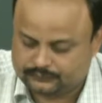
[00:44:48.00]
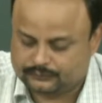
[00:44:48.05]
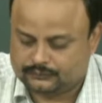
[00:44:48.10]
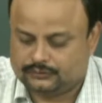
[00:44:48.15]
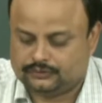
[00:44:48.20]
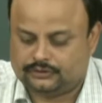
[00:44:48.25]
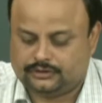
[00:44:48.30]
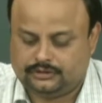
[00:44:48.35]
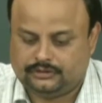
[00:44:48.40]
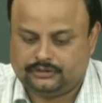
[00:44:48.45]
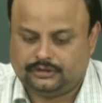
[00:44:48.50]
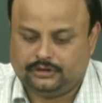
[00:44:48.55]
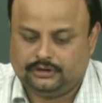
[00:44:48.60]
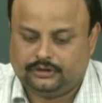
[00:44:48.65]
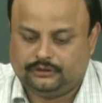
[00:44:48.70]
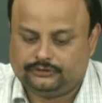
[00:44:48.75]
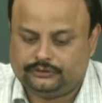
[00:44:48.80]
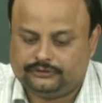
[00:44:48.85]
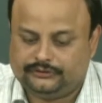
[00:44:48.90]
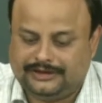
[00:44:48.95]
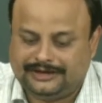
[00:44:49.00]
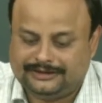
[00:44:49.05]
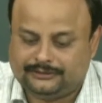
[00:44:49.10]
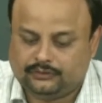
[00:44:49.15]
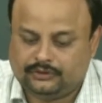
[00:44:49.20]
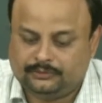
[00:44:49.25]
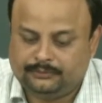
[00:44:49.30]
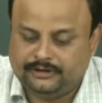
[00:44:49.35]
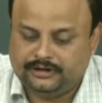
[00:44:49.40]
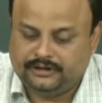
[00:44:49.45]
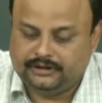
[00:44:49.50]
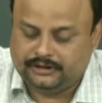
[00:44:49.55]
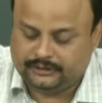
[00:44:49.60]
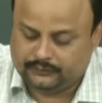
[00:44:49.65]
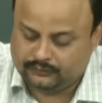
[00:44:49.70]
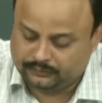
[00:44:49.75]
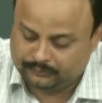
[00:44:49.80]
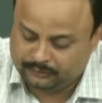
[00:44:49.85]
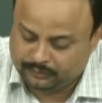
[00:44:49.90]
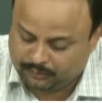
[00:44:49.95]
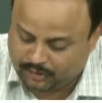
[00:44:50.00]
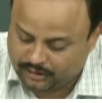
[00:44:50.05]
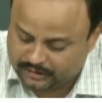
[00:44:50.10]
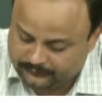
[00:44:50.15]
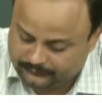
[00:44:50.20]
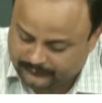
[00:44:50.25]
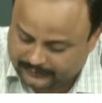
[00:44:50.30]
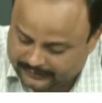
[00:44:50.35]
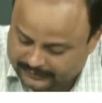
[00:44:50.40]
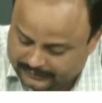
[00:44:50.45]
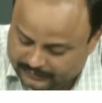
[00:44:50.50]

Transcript: Okay. So, that will be, it will be modified.